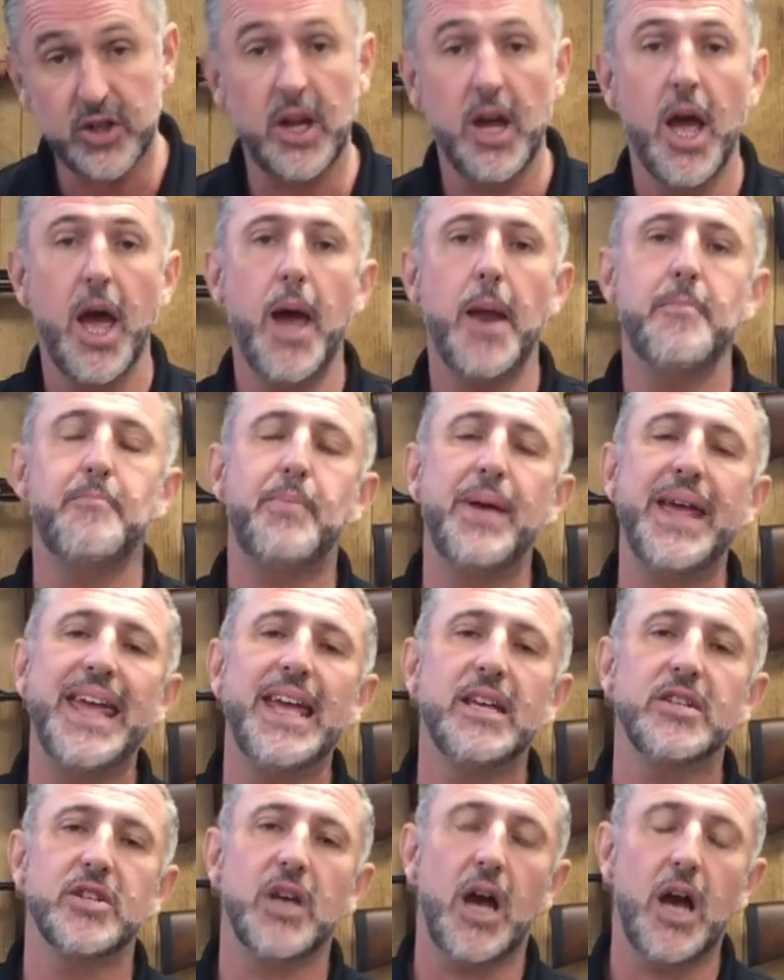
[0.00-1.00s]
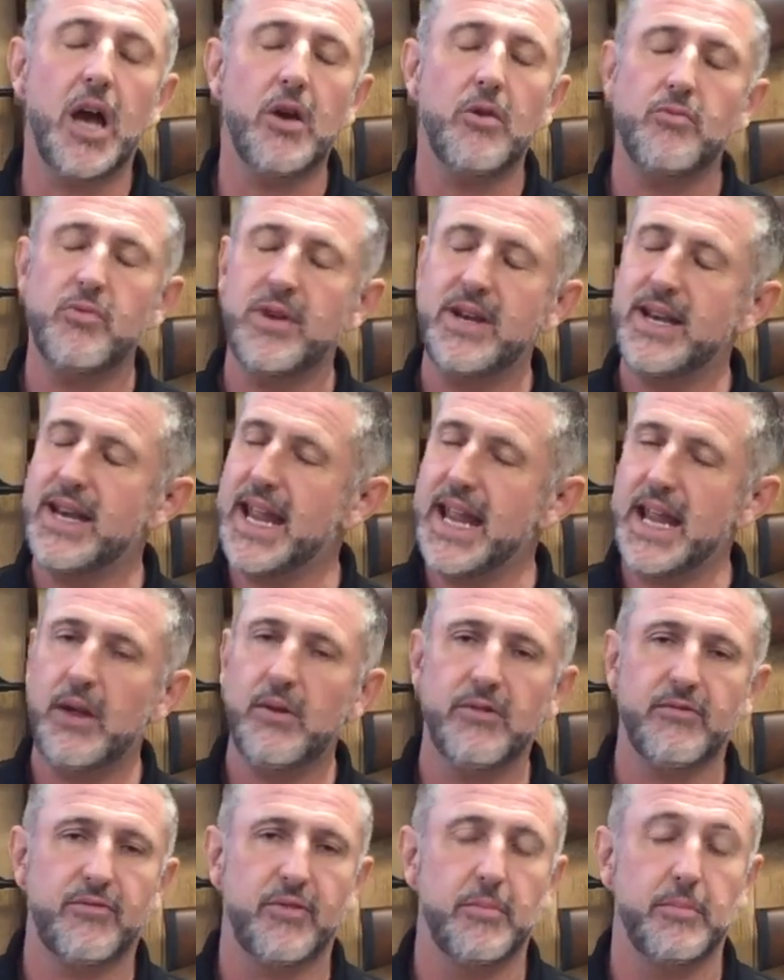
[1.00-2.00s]
And and pigs are
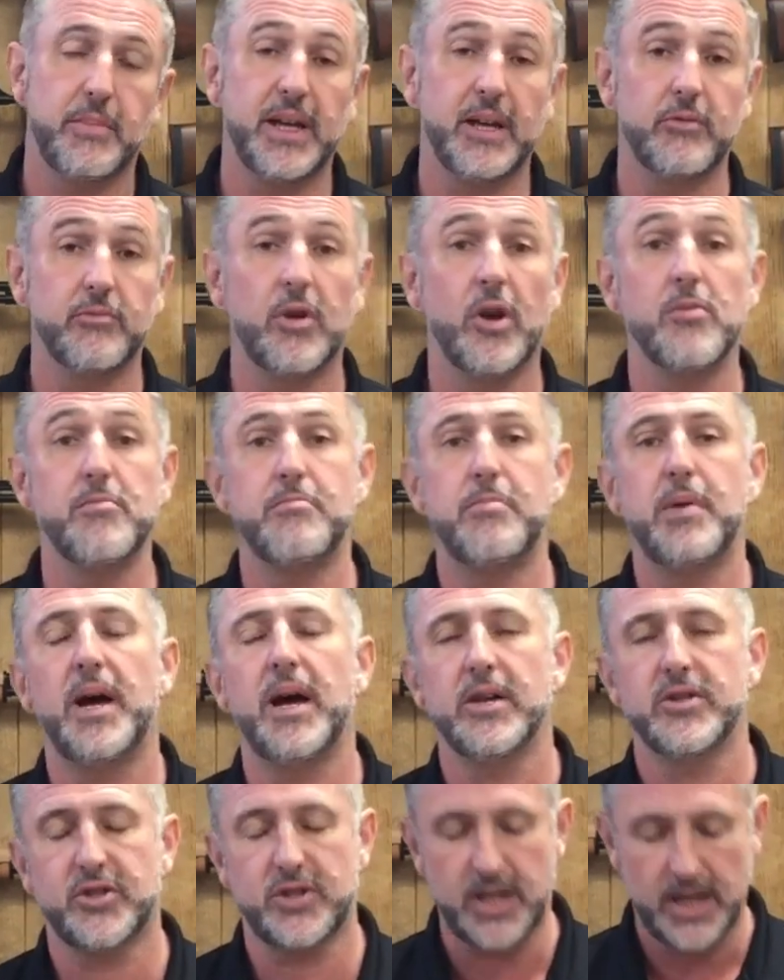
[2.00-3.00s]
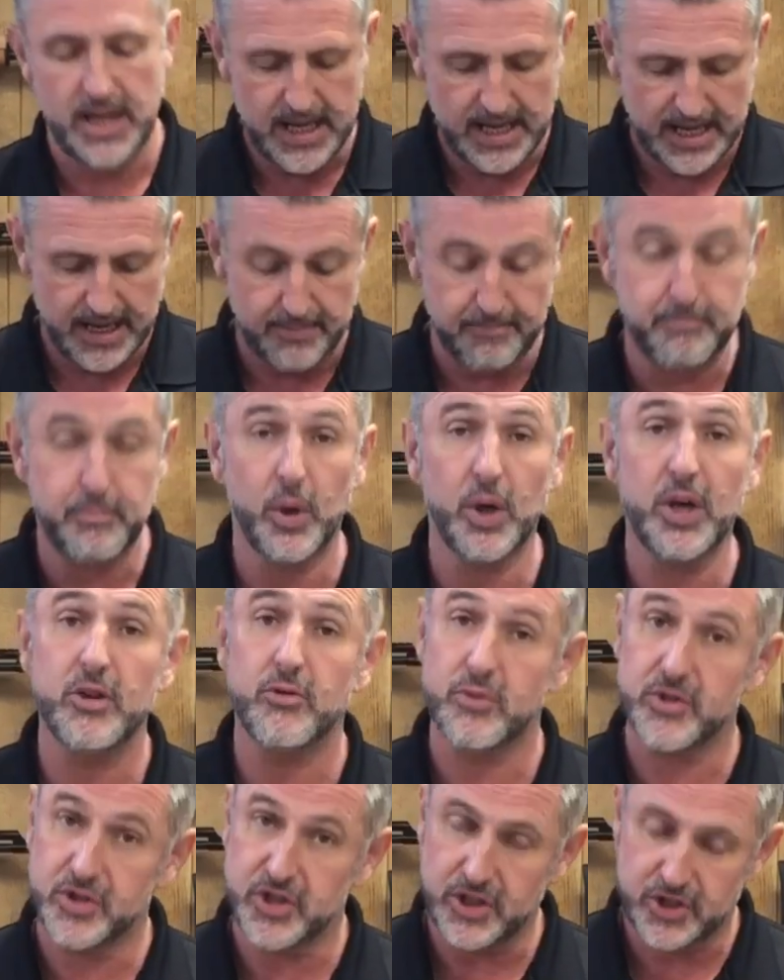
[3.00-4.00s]
renowned for being robust, uh, bullet
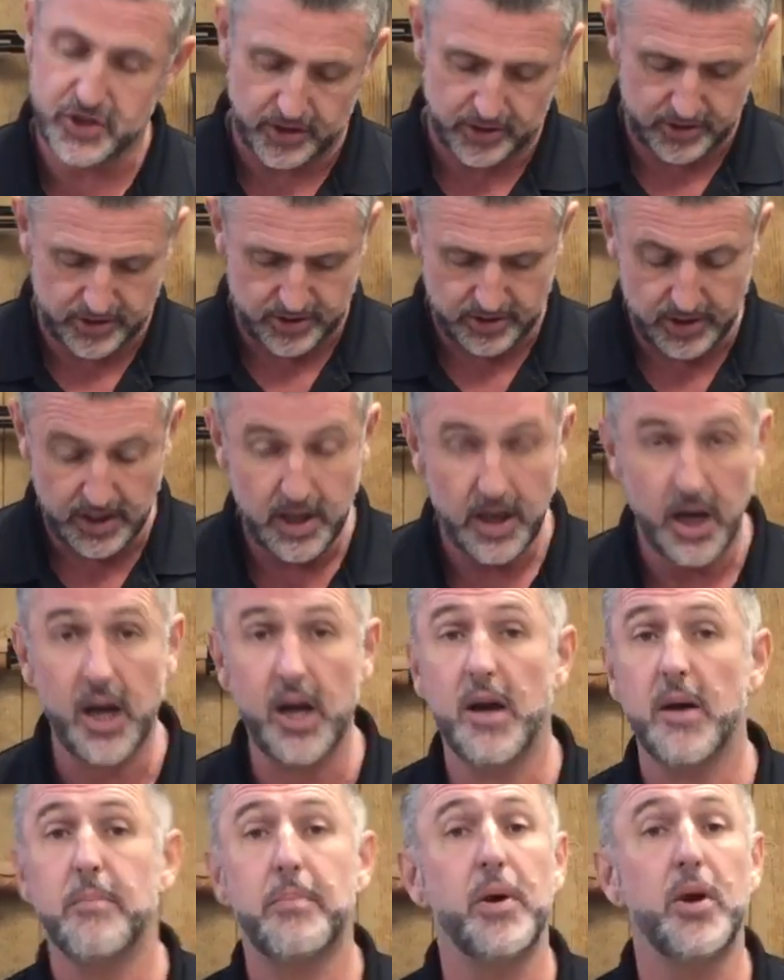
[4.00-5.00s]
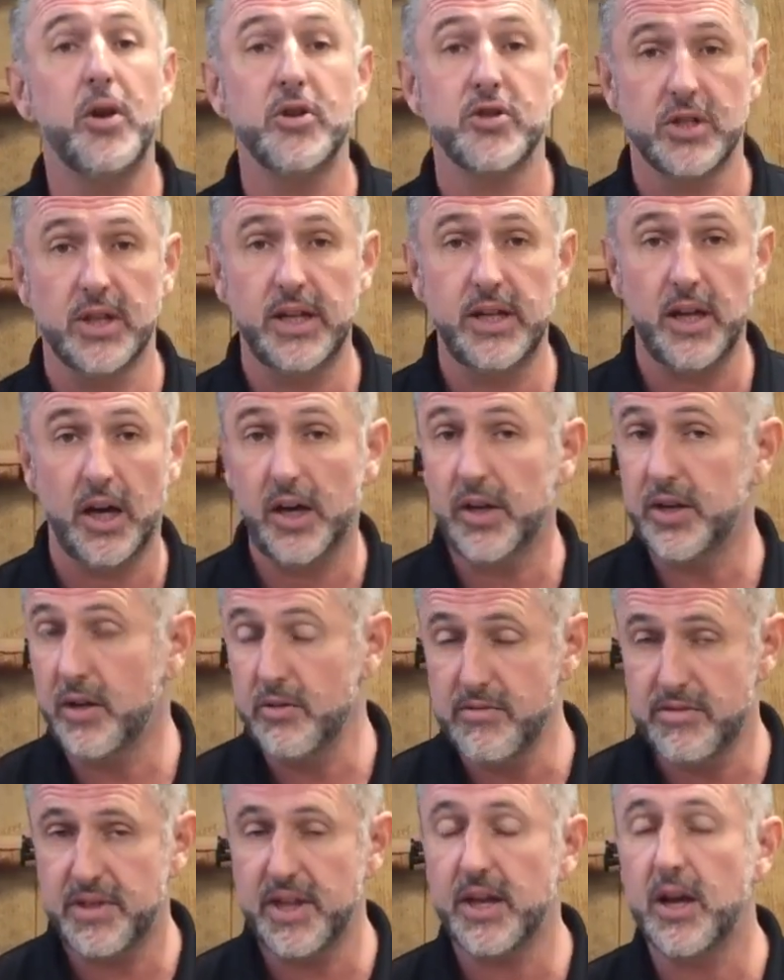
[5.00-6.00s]
resistant. Personally, I
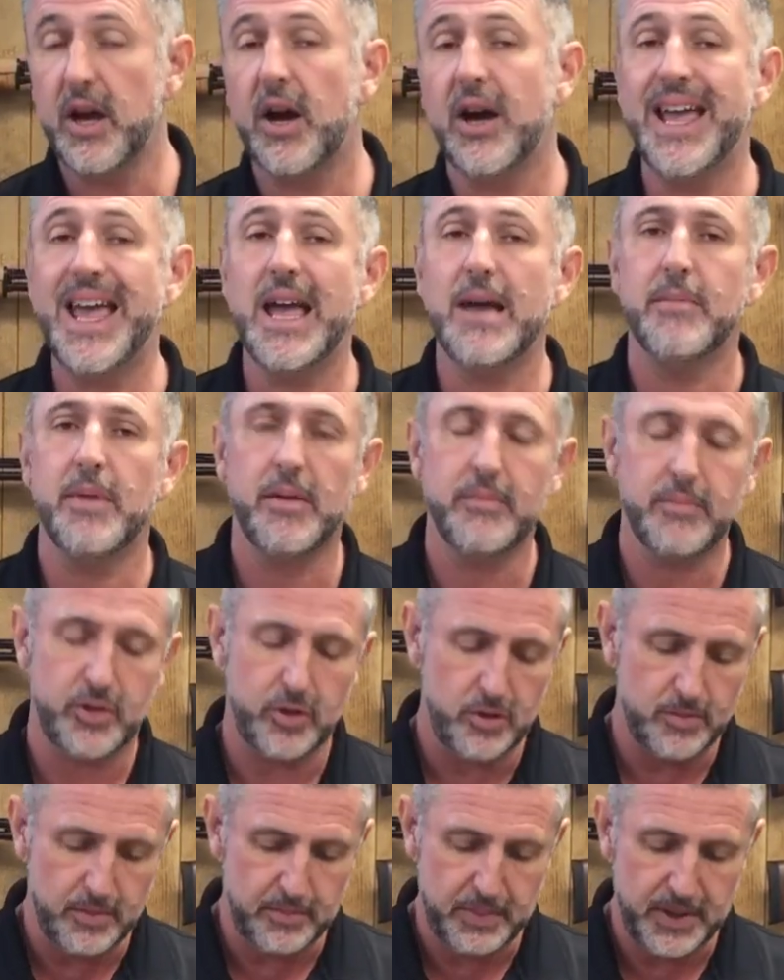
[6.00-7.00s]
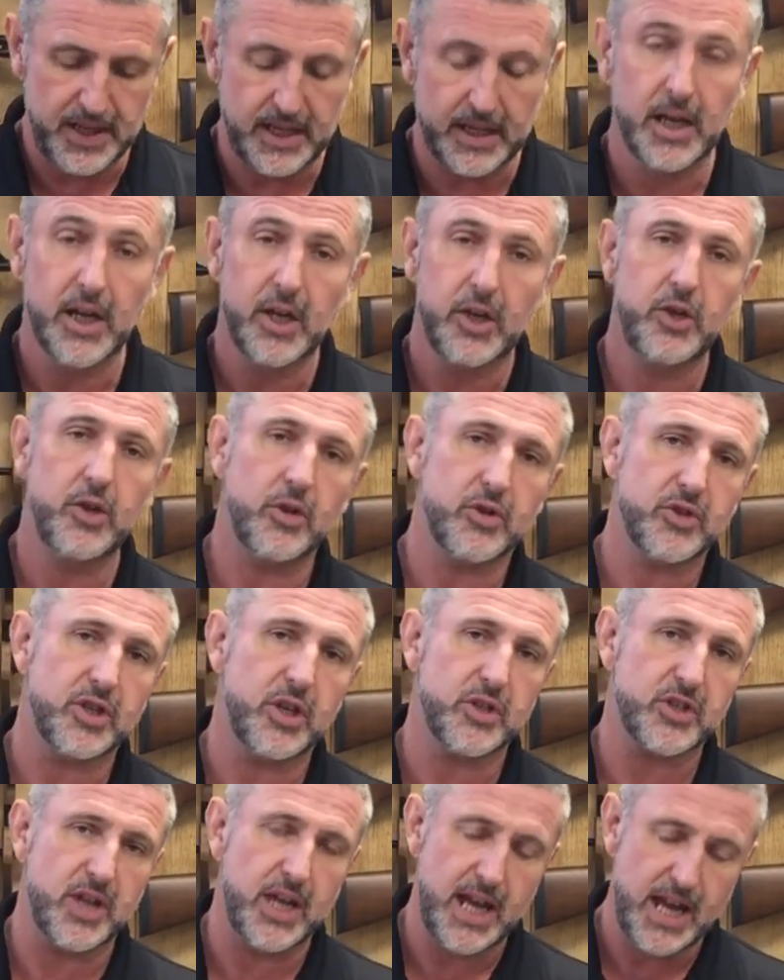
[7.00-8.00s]
don't think I am. I'm a human being, not
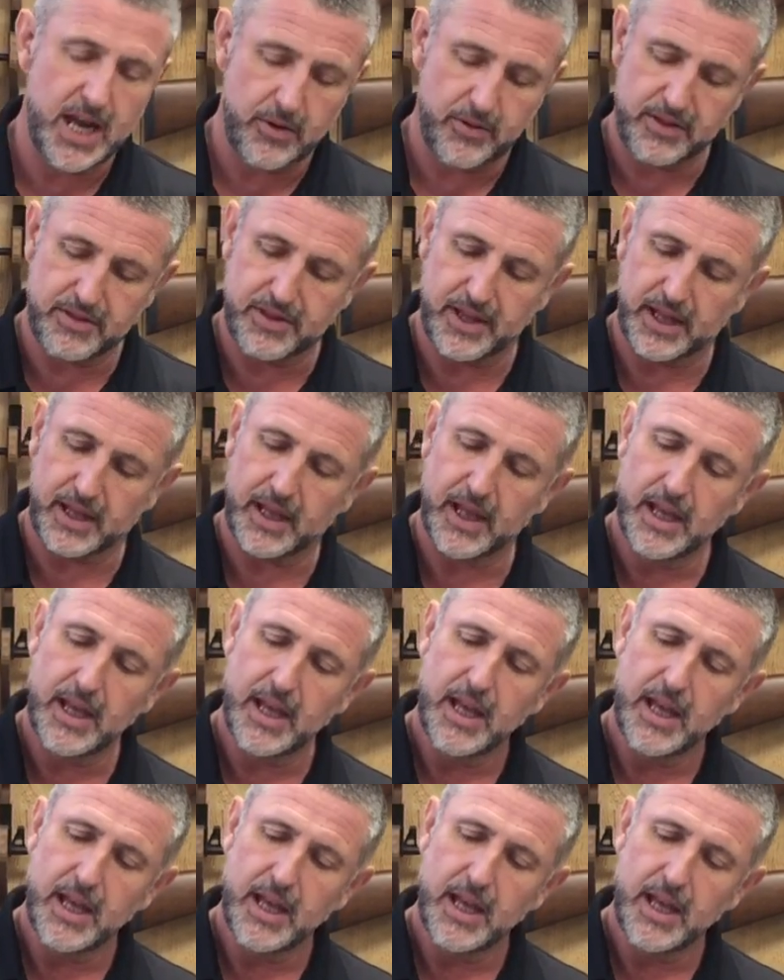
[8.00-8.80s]
such a hairy thing.